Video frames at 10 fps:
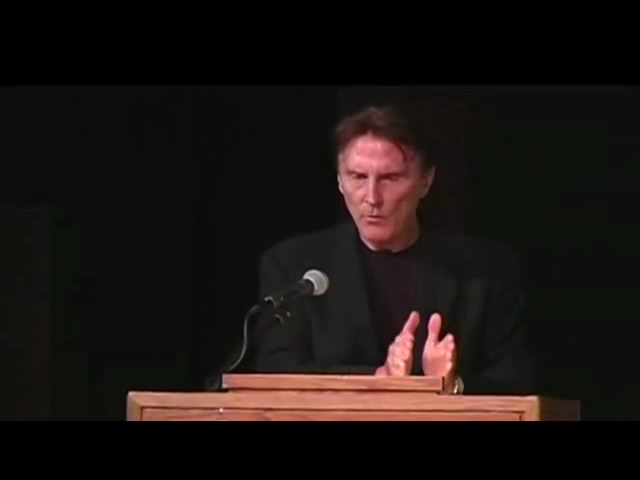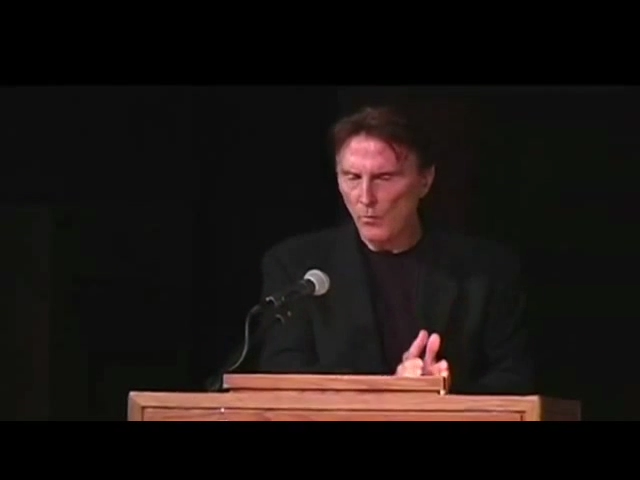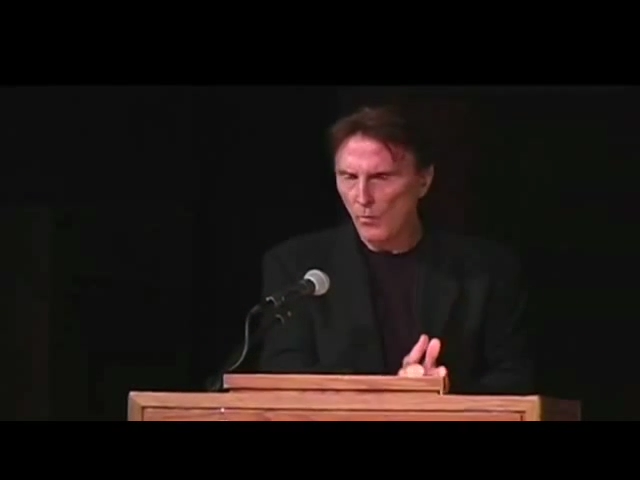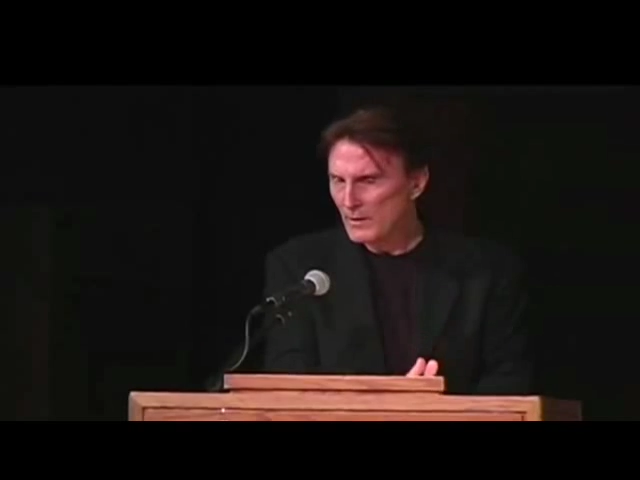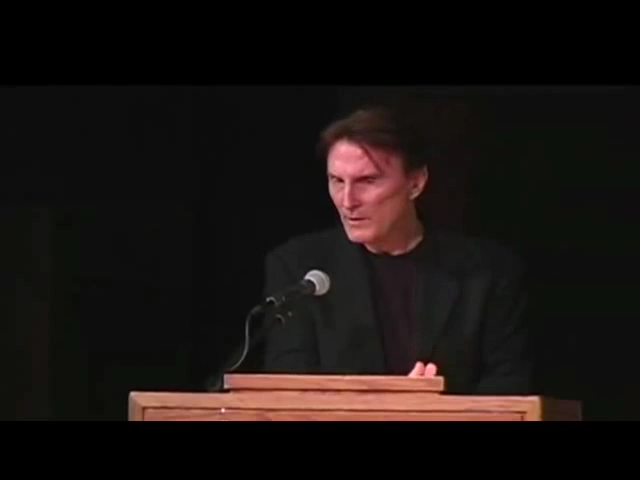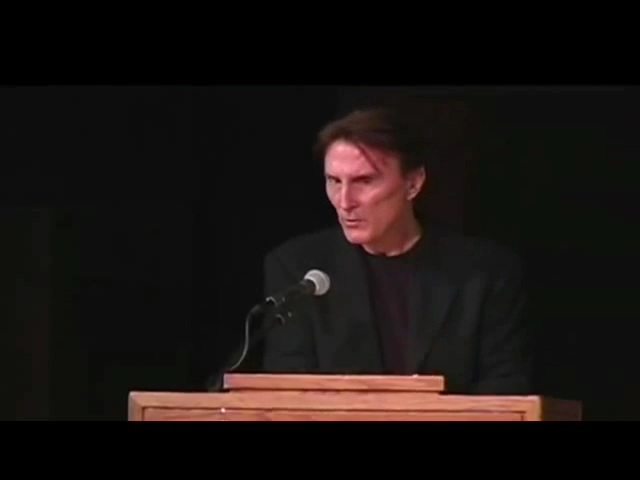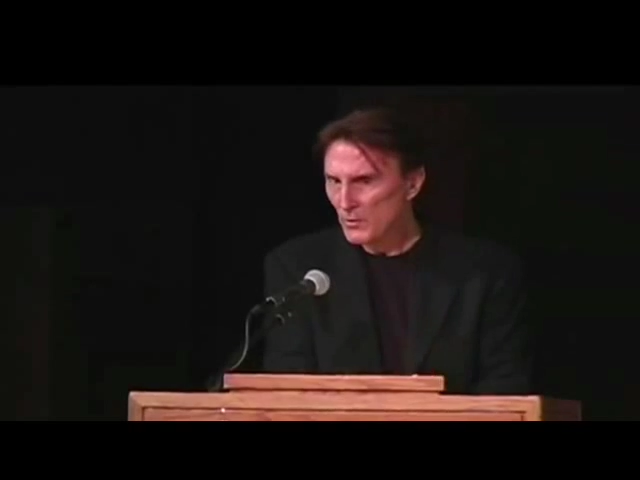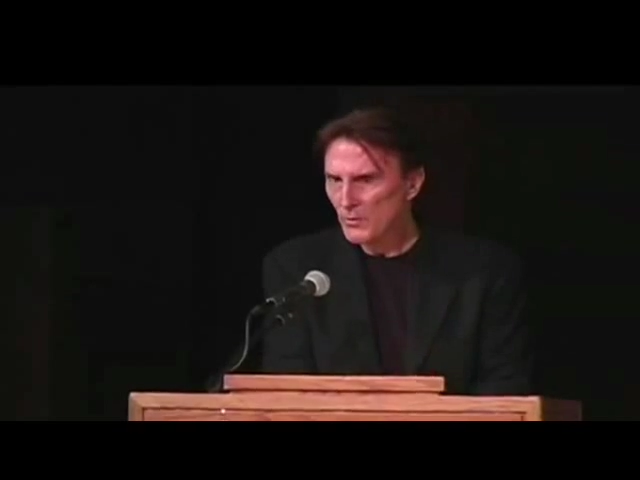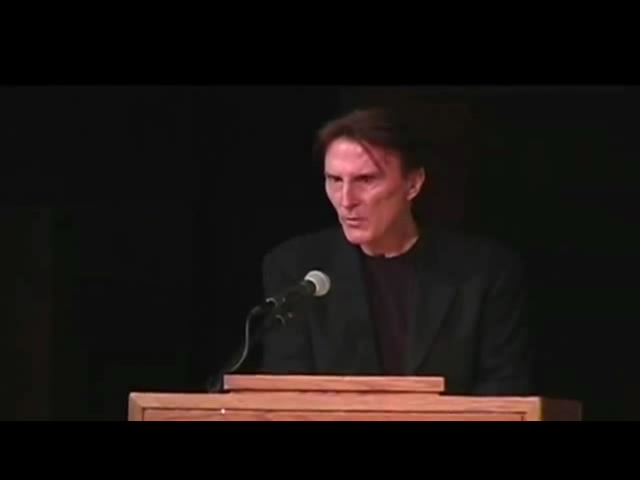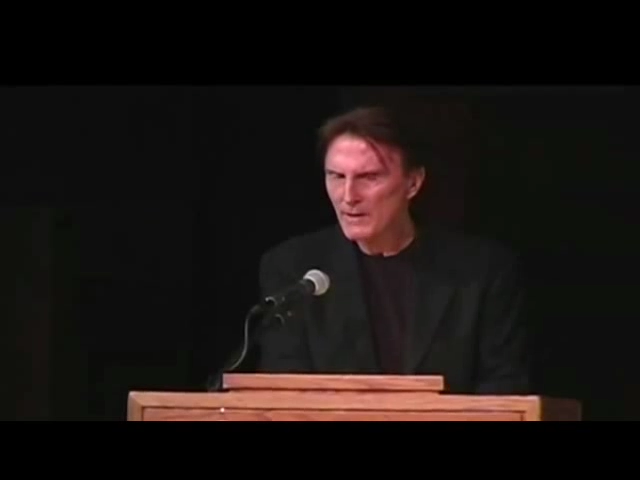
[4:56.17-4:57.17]
once or
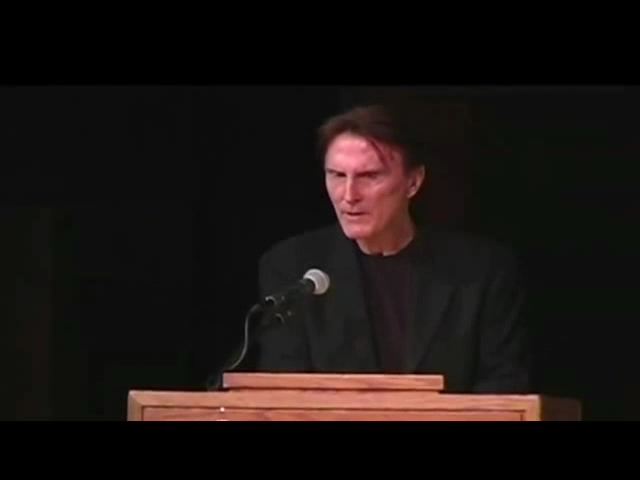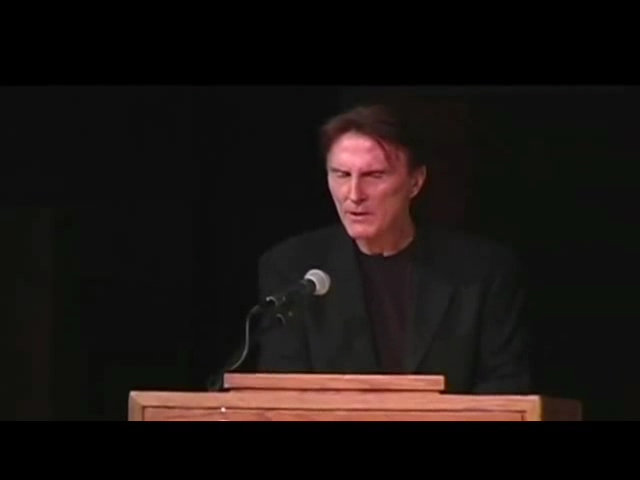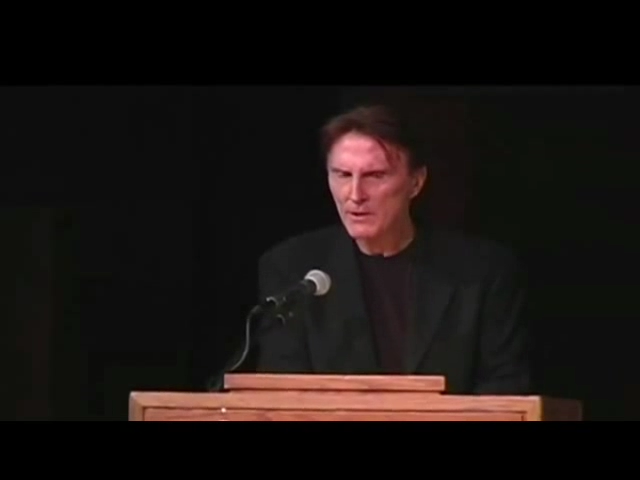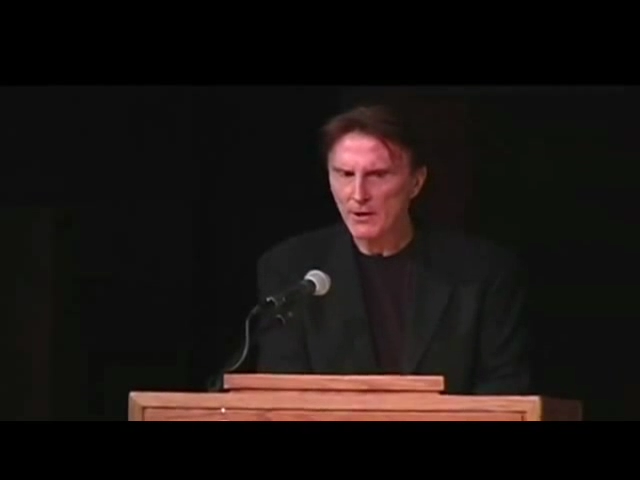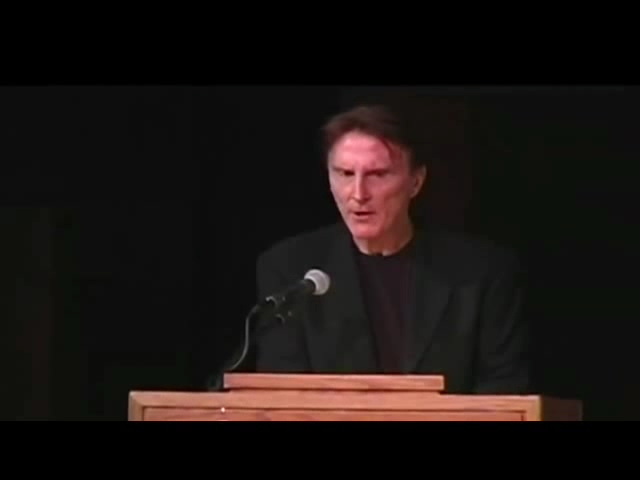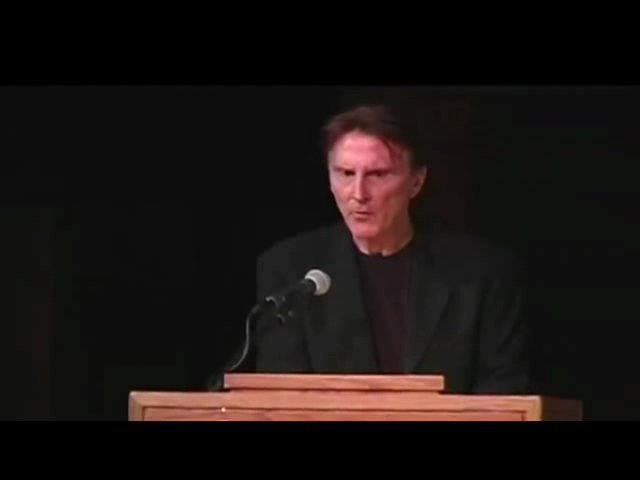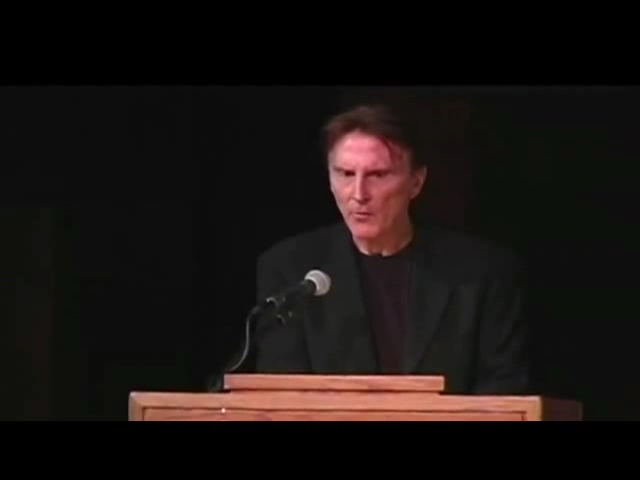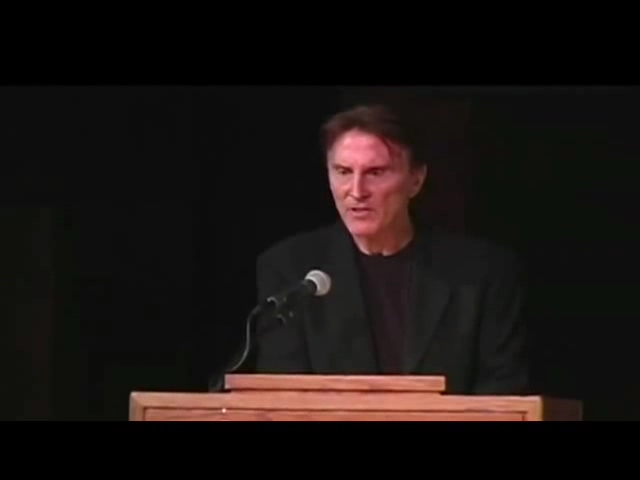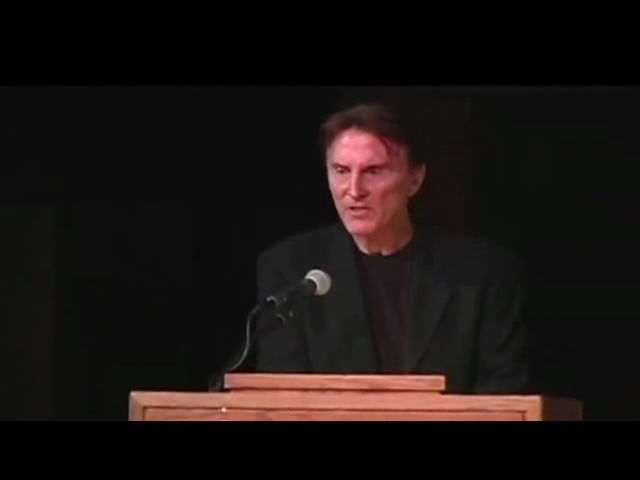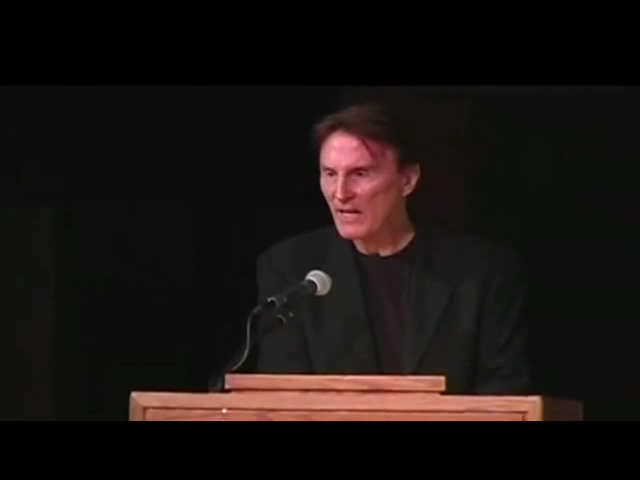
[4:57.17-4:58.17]
twice a year
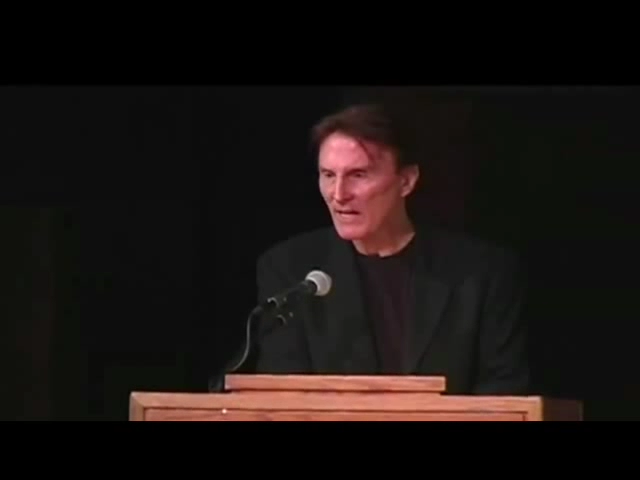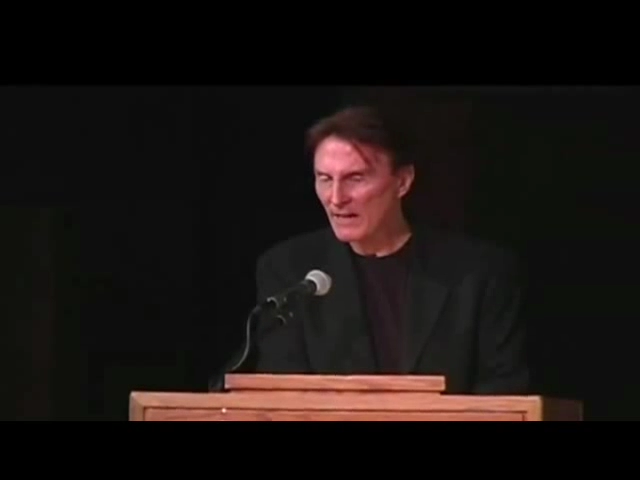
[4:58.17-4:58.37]
with state